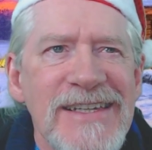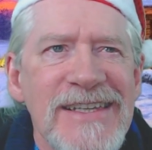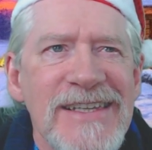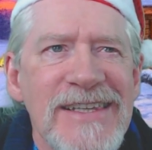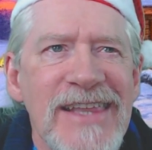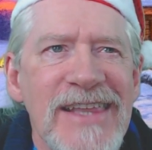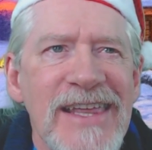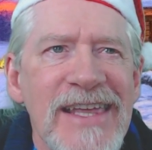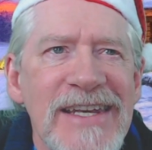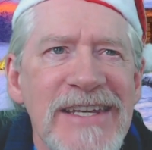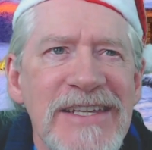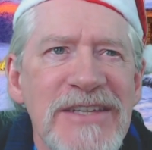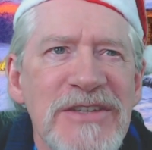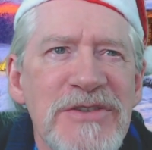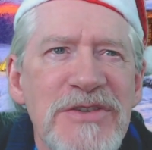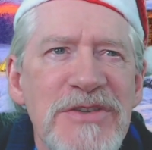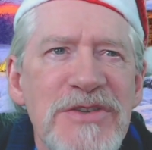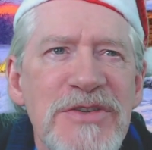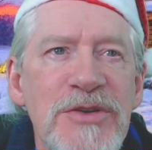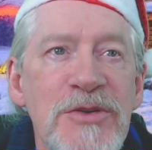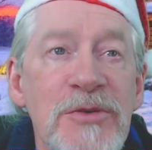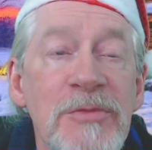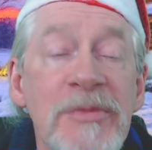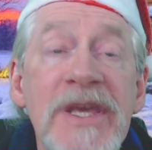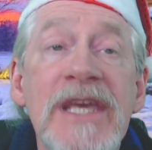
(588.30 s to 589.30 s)
That is,
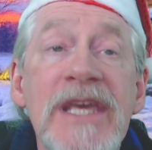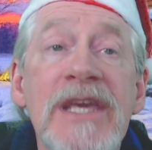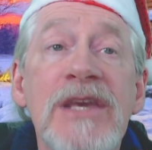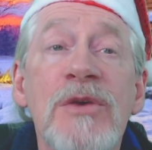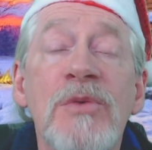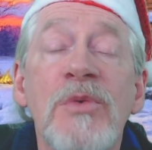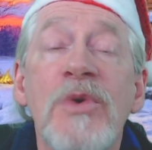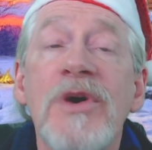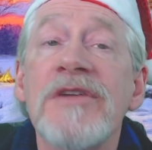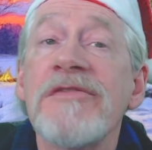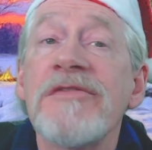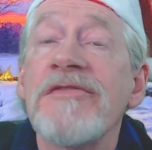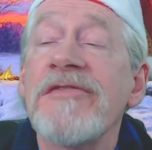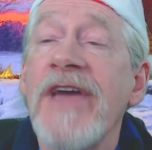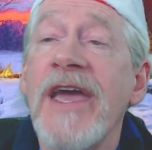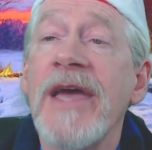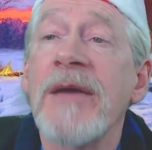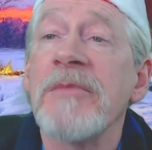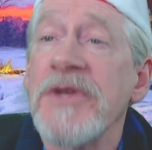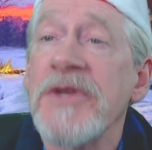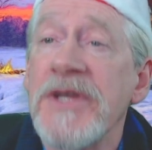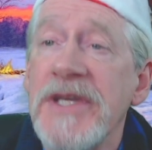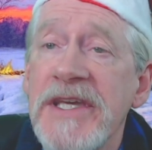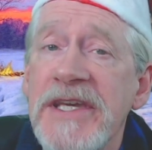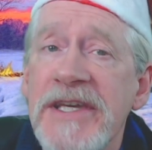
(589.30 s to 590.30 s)
to me, what
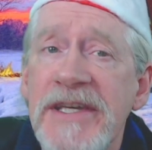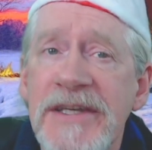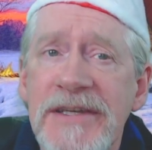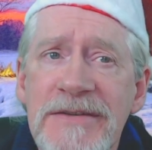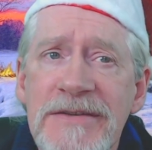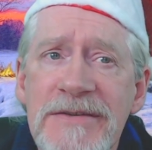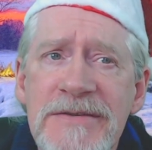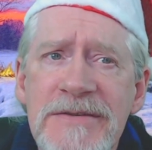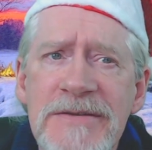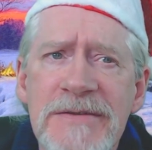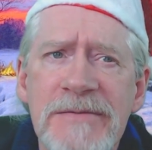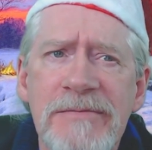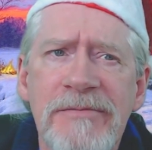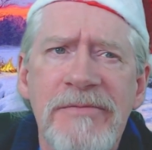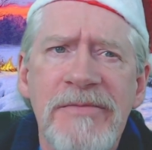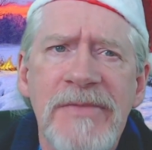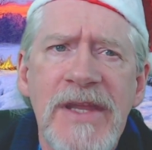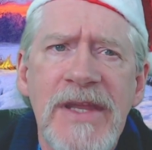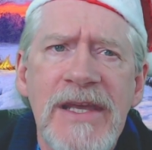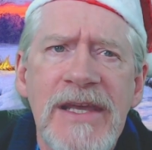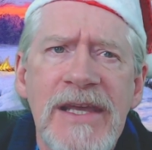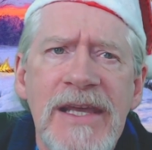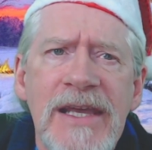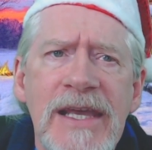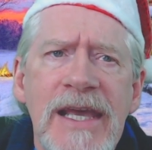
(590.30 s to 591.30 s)
family is.
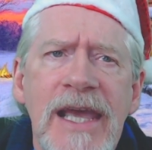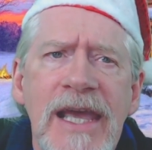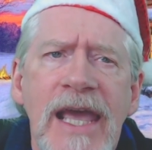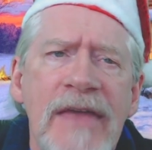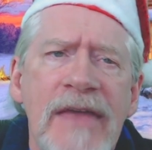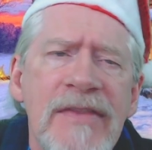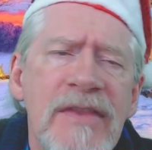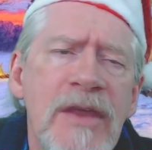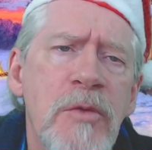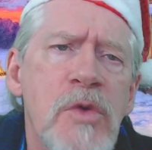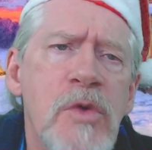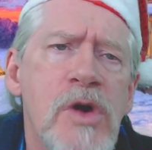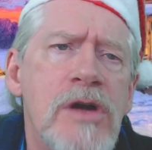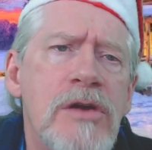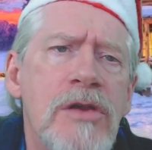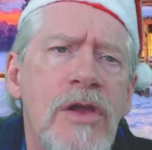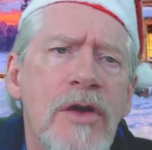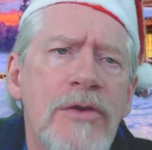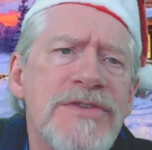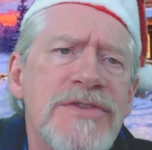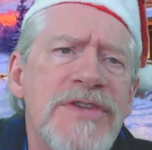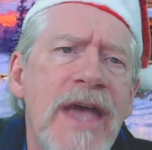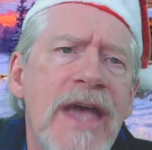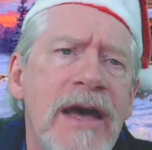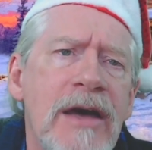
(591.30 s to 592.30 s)
And then we'll
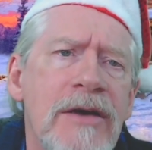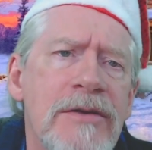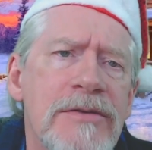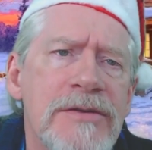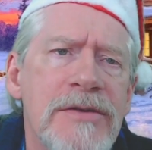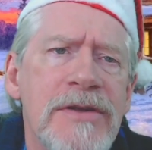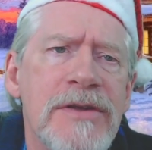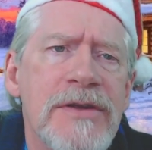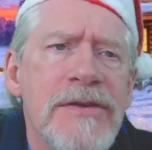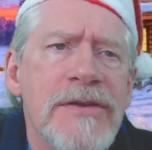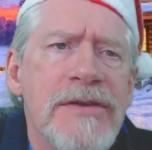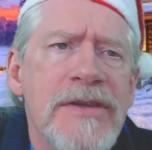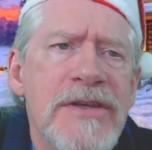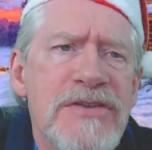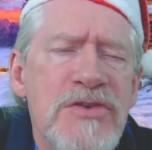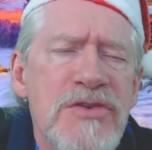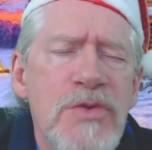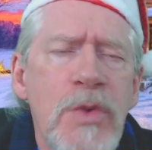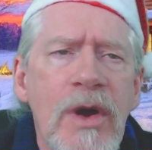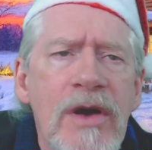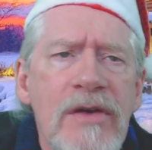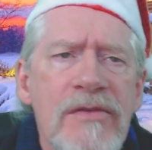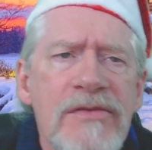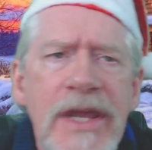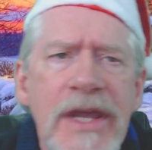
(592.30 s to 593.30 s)
close out this
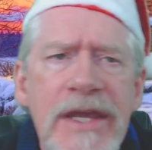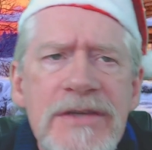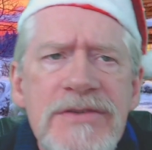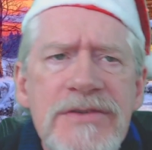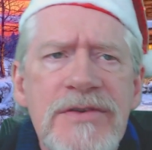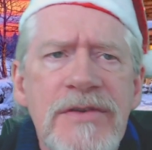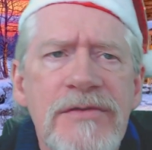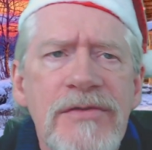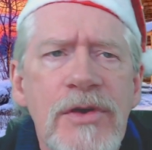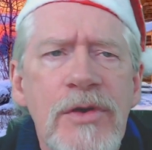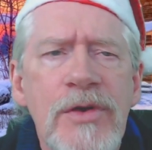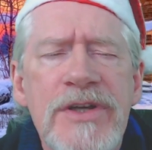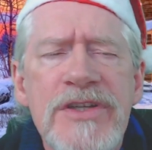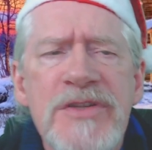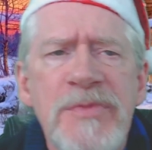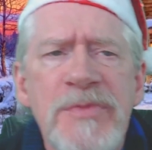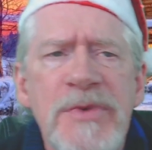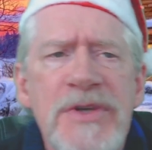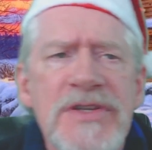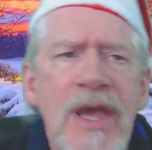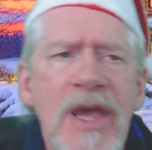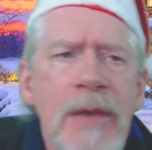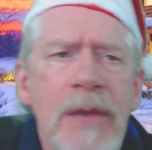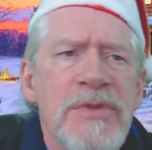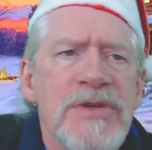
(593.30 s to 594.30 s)
12 Days of
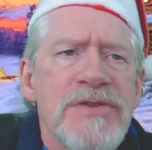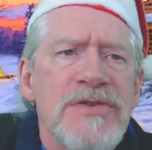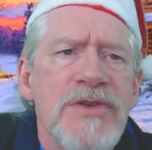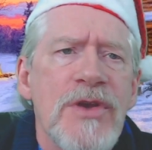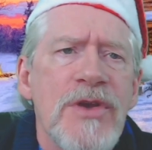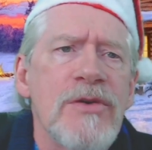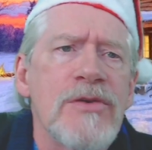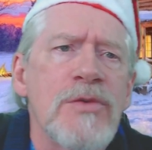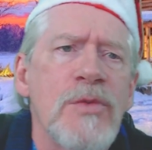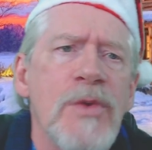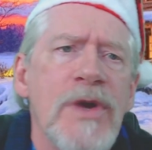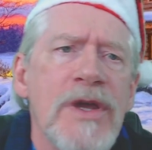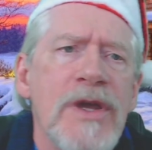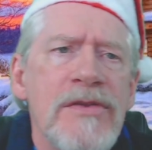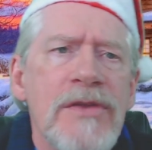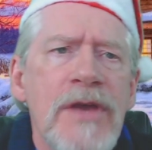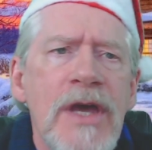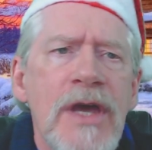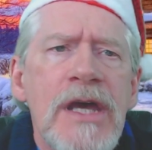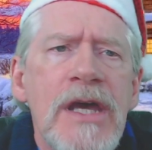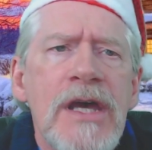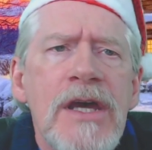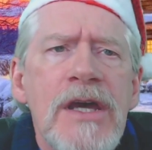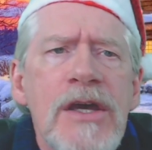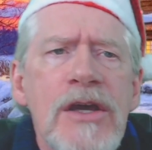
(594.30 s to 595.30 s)
Christmas episode with
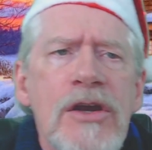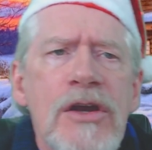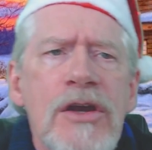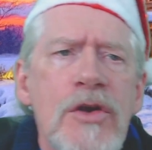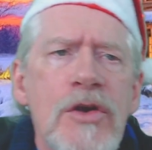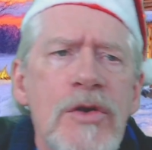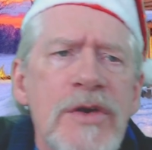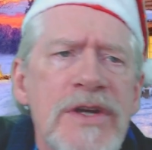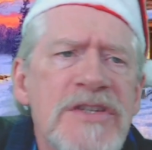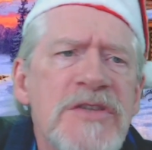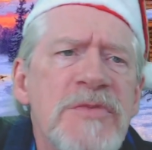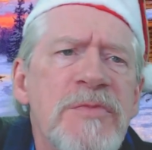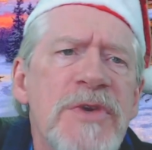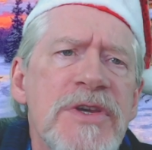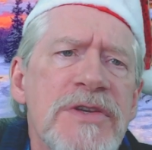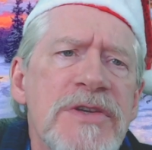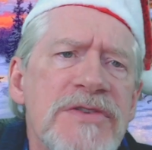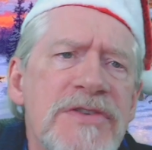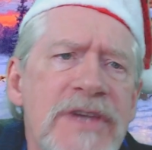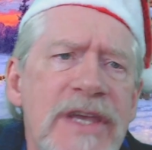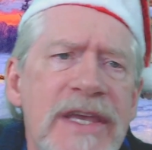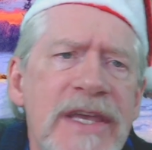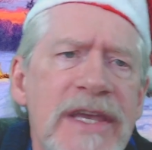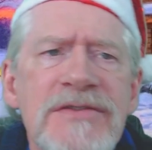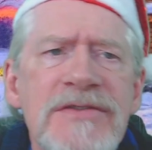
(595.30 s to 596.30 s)

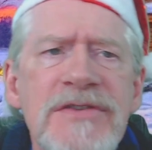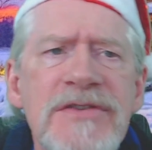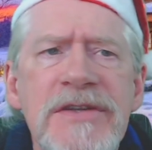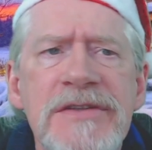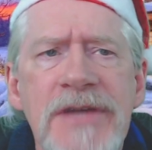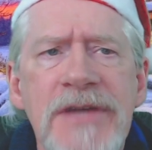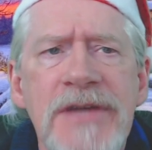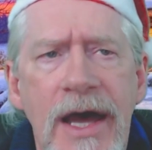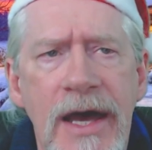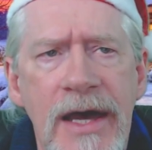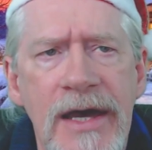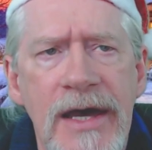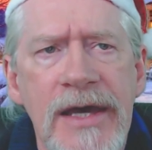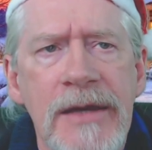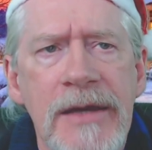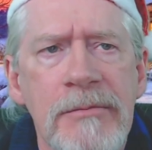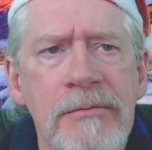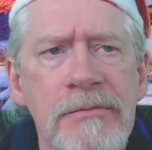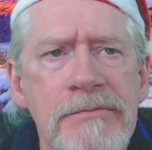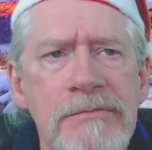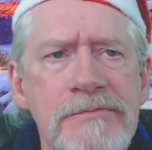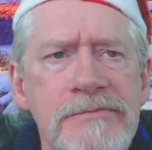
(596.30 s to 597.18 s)
Christmas is a time.